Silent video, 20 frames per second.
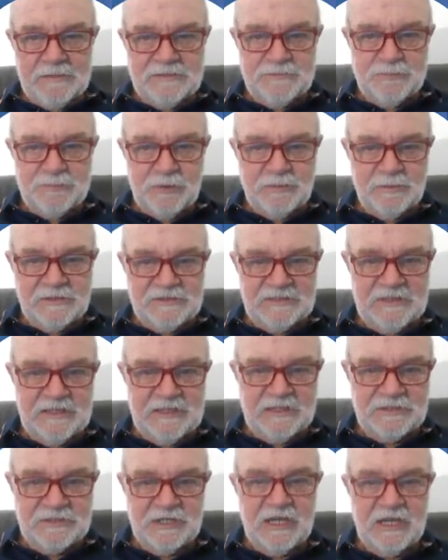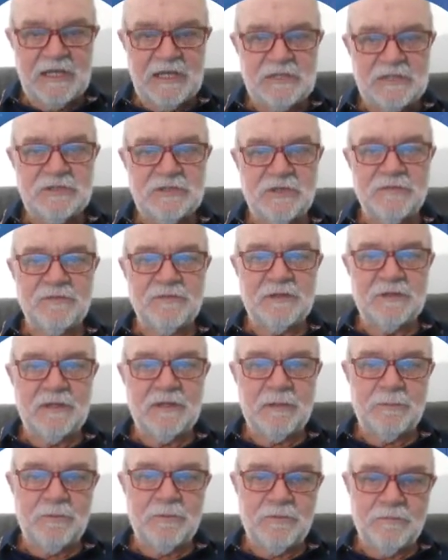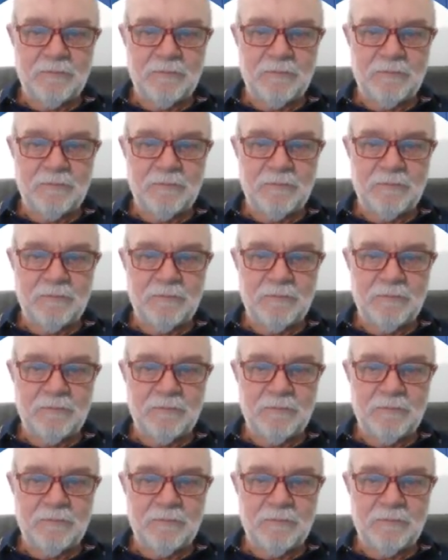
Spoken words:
probably see that change over the number of